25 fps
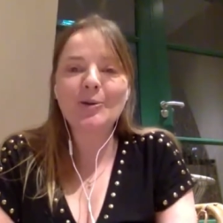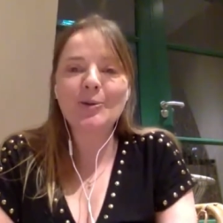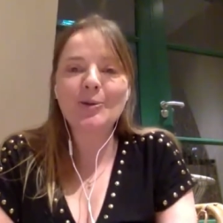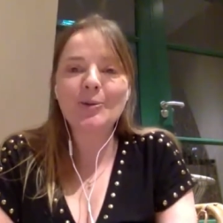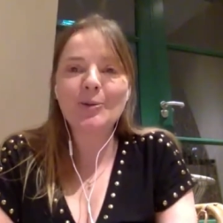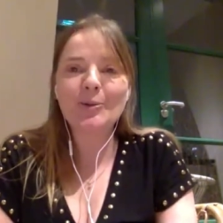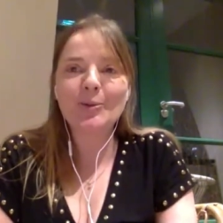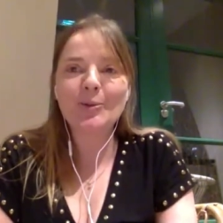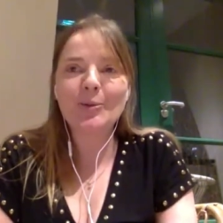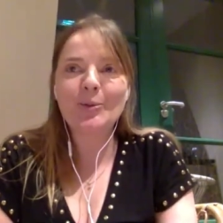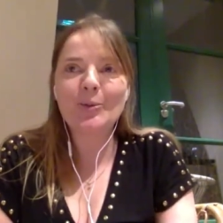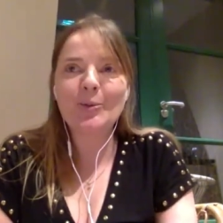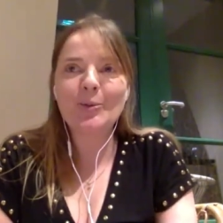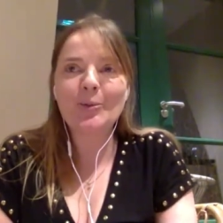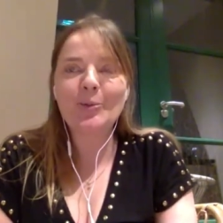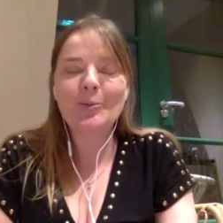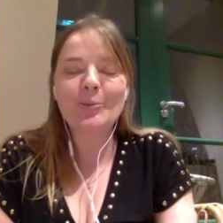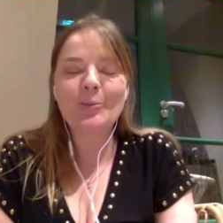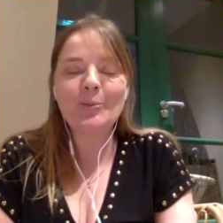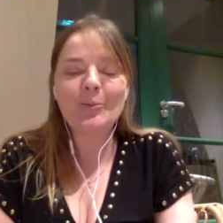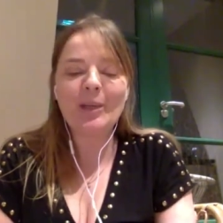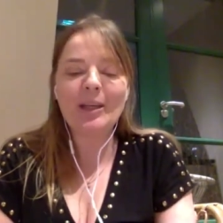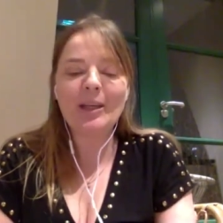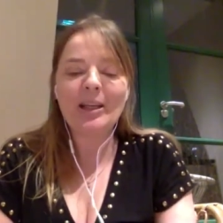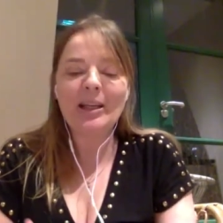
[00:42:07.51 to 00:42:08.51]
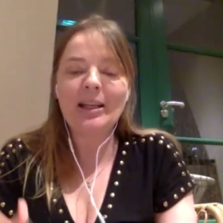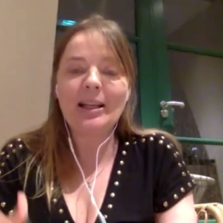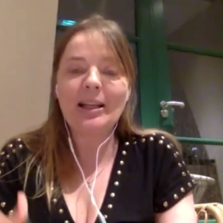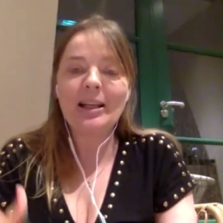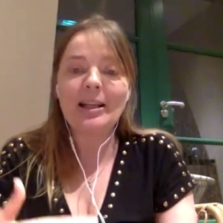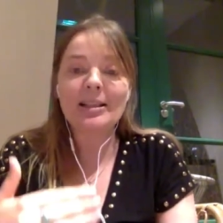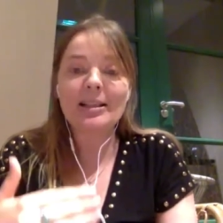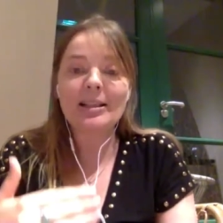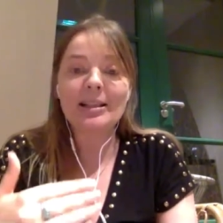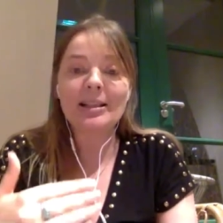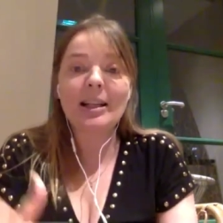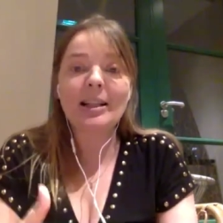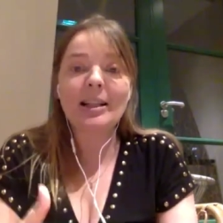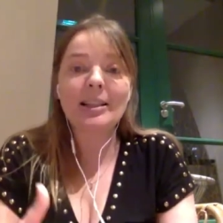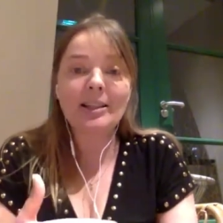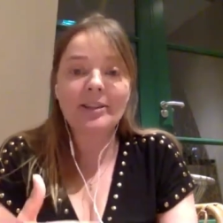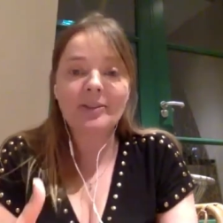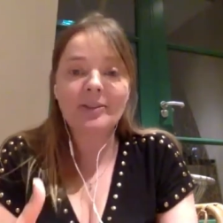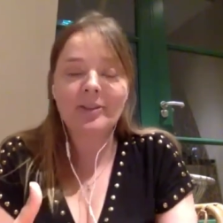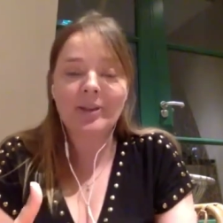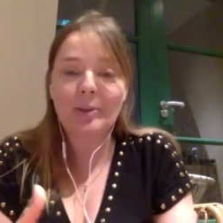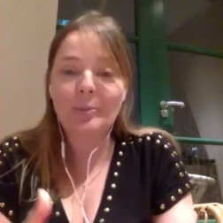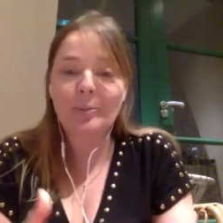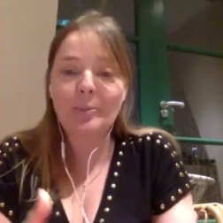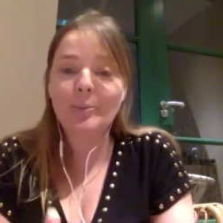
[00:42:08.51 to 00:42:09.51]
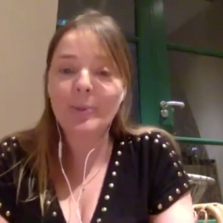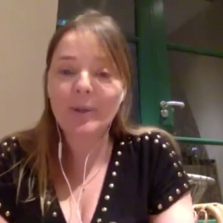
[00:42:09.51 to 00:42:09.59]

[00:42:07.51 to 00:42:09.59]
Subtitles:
to be less clutter-free.